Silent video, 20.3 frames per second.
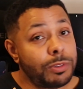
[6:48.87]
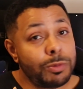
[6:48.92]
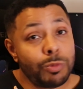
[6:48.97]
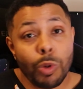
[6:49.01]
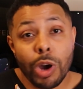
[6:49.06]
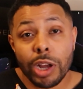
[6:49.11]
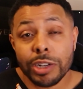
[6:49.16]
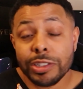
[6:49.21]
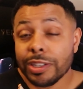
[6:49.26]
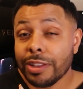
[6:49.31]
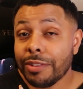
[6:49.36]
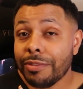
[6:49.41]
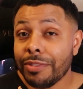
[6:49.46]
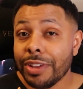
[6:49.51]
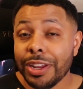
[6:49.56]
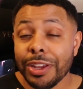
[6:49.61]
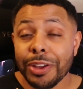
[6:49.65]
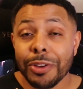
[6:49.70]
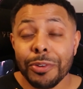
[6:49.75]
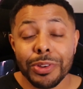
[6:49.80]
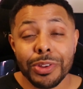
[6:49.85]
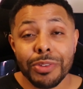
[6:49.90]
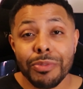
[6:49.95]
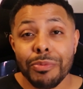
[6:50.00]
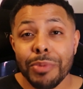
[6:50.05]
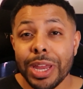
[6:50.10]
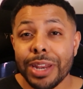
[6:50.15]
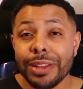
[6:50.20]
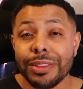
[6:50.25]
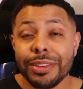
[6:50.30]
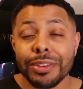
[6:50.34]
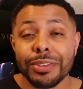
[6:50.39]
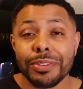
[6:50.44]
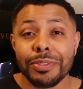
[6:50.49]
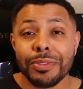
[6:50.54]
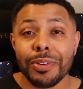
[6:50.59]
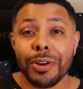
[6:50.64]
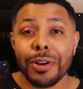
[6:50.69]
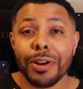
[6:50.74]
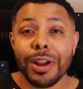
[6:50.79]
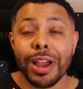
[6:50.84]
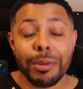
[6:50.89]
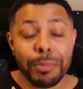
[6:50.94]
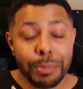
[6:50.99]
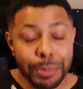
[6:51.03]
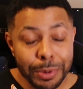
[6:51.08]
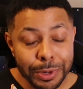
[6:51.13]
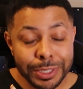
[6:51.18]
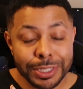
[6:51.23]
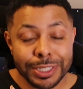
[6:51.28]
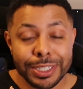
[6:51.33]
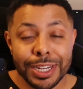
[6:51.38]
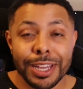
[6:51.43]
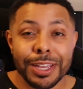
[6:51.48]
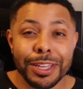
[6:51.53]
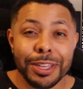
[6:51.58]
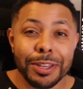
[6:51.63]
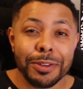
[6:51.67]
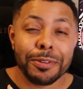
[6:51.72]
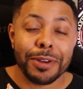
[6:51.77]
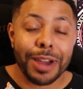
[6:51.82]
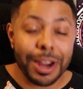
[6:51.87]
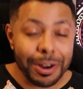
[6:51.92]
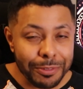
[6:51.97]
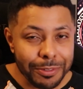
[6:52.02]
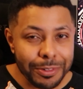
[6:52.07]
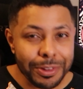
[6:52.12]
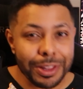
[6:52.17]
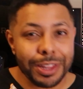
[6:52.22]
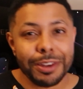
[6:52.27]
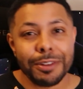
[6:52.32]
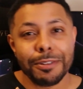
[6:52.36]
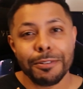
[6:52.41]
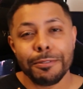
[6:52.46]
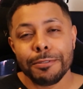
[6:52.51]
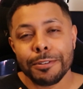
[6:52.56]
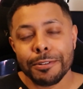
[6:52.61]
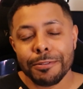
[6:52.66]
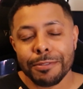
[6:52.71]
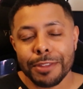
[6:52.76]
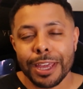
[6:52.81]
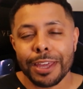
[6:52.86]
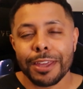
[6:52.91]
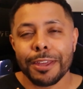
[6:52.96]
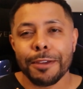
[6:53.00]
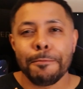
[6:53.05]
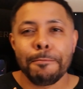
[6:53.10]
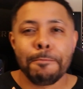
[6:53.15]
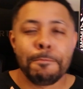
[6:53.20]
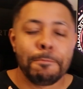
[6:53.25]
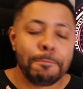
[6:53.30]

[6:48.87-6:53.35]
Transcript: watching the video and you've made it this far, I appreciate you. I really do. So thank you.